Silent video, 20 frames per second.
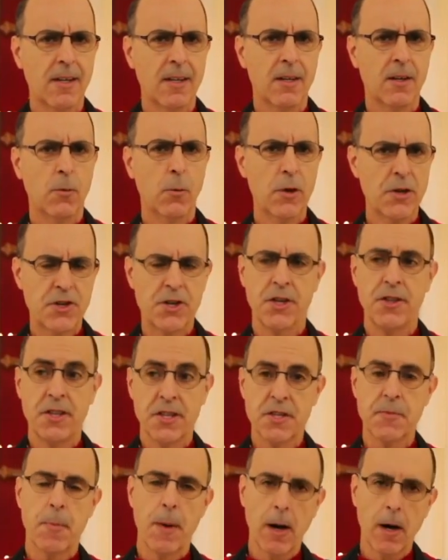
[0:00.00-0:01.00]
which in
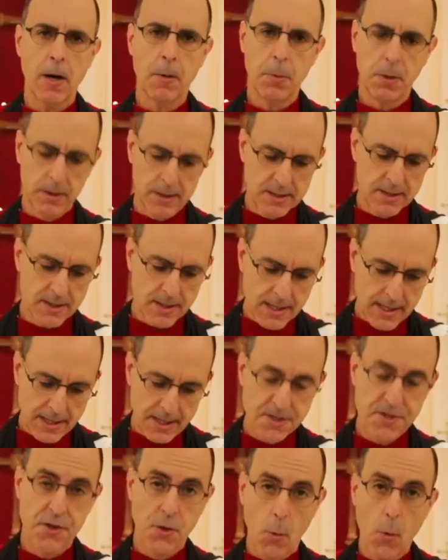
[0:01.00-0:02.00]
this parable is
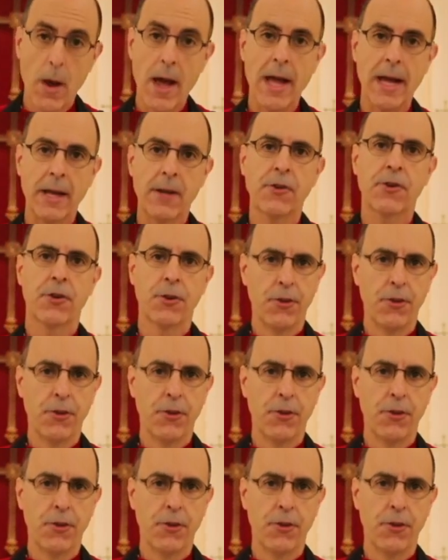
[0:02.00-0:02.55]
the way into